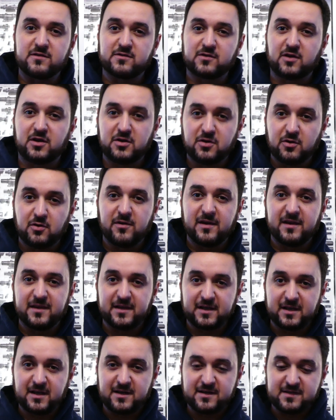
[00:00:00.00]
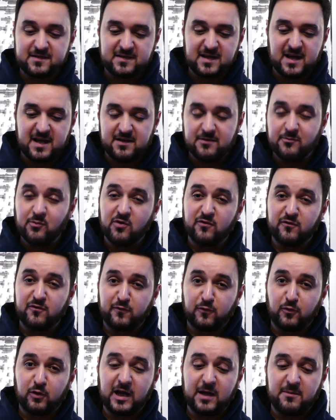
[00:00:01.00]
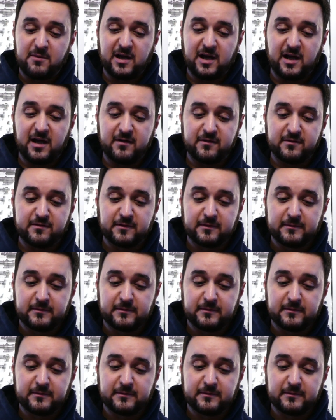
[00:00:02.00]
so I know that the gun is there and it won't fall out my hands.